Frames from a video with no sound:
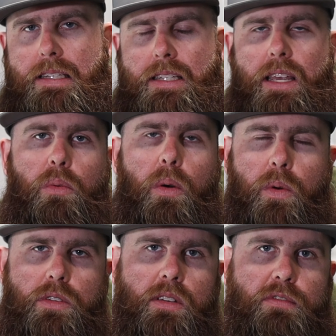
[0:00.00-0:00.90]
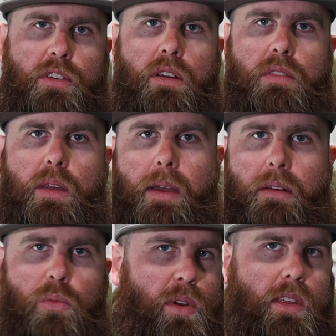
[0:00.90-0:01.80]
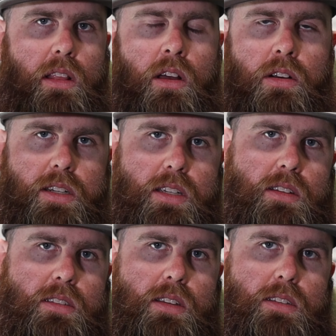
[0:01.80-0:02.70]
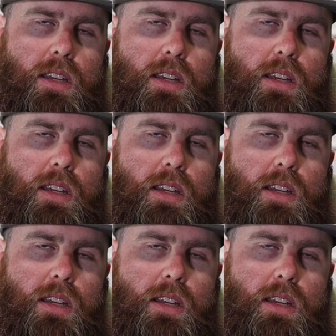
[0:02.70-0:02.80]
see what was in front of them at really long distances.